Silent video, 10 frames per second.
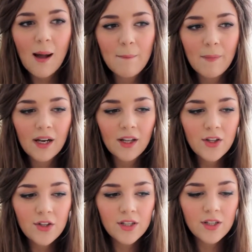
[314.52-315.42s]
And I
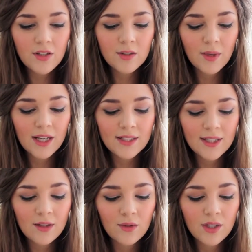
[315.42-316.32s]
usually use my
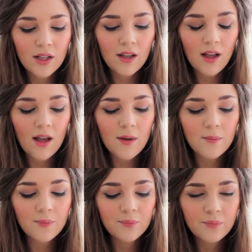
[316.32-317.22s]
Estee Lauder,
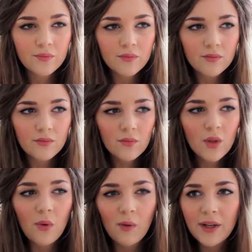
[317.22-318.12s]

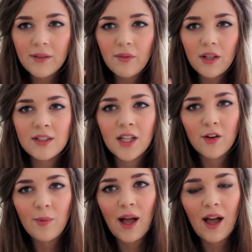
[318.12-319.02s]
my Advanced
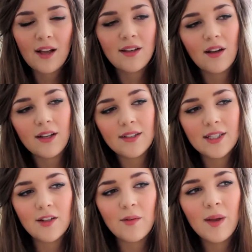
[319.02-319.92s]
Night Repair Night
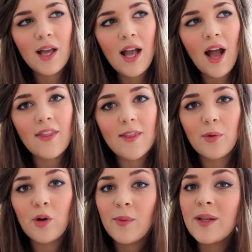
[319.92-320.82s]
Serum, and then the
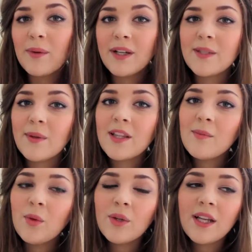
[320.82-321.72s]
pore minimising one in
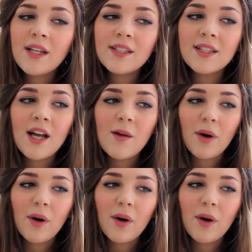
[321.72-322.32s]
the mornings.